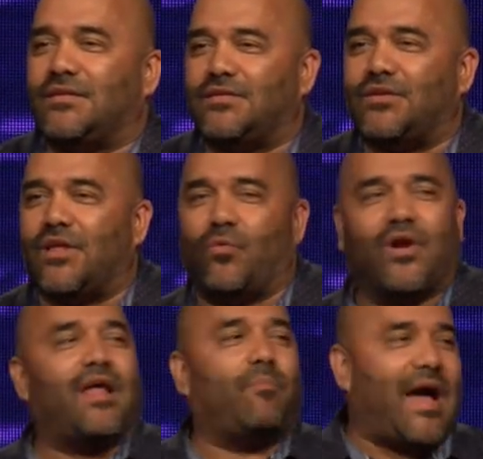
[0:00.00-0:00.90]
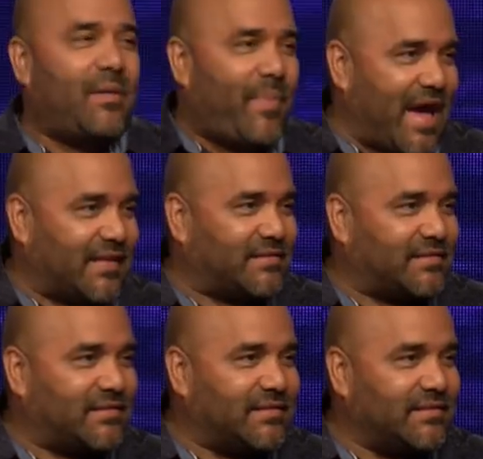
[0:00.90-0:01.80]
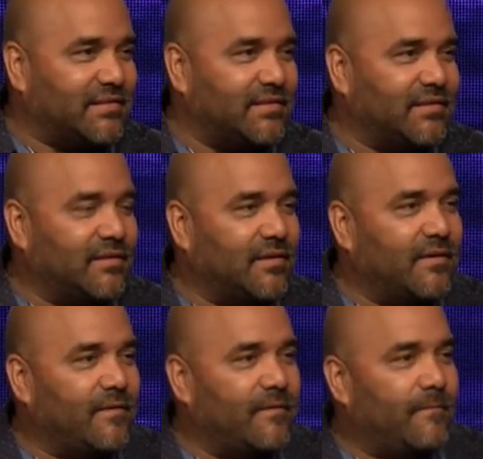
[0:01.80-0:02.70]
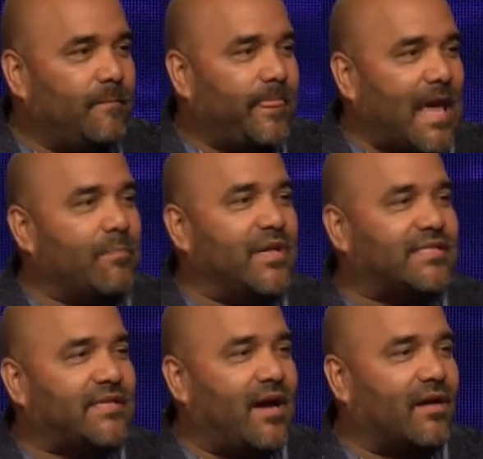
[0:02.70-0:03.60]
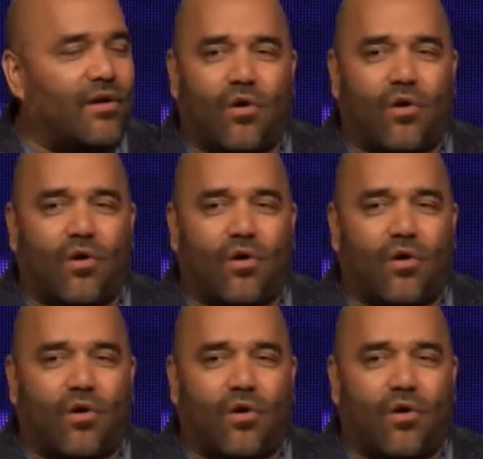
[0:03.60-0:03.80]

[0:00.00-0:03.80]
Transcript: so that we're not bypassed and miss out on